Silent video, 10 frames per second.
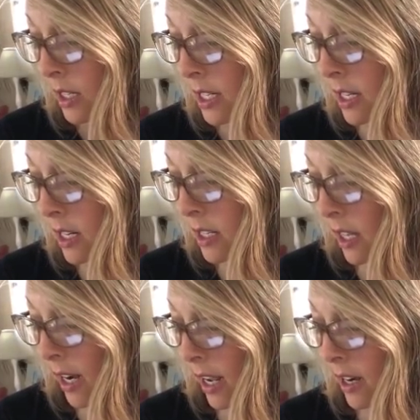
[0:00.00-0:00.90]
dizziness,
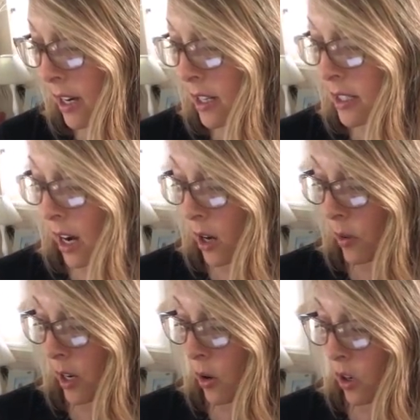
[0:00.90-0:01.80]
lightheadedness,
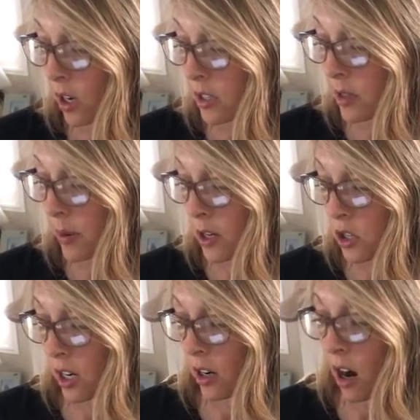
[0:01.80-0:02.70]
diarrhea, or
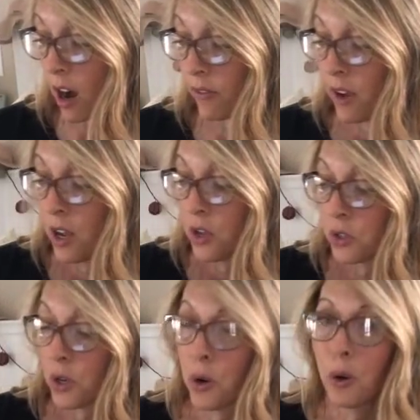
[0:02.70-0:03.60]
constipation and cough.
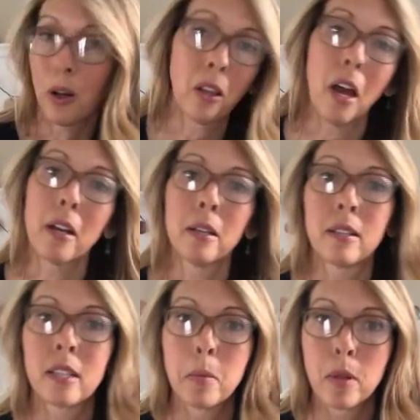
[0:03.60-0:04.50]
So a lot of
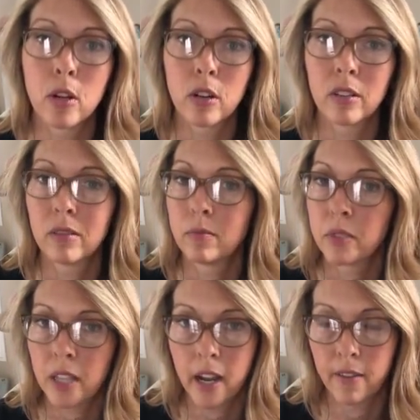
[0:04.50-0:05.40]
similar
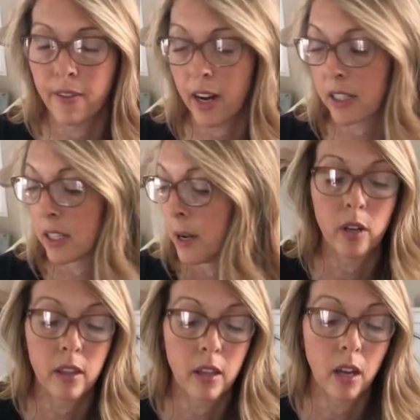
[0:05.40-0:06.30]
side effects.
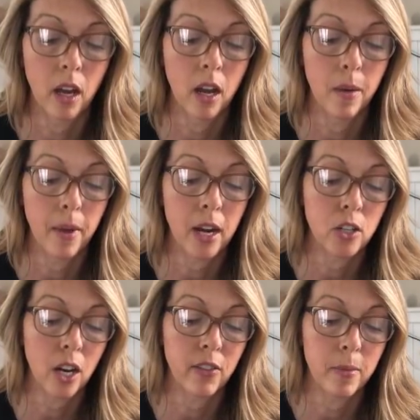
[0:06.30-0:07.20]
With
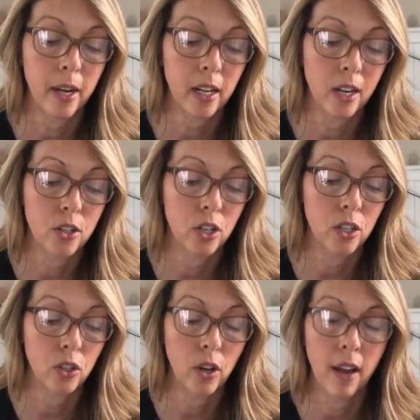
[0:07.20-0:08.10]
HIV
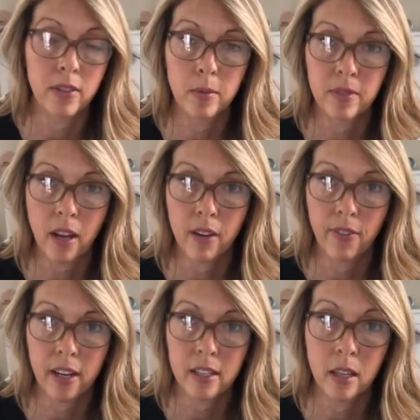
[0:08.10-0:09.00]
medication, you'll have some side
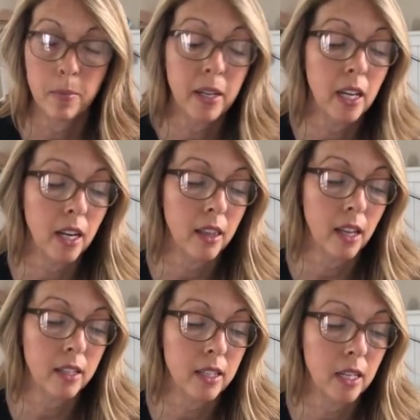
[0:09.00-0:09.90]
effects in the beginning
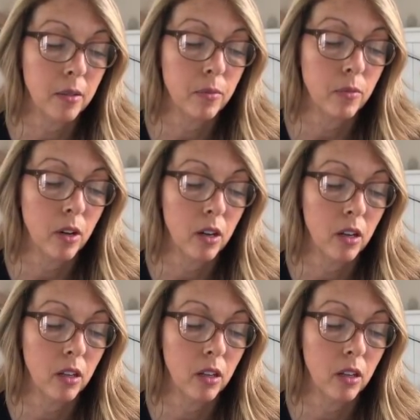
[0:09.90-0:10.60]
that seem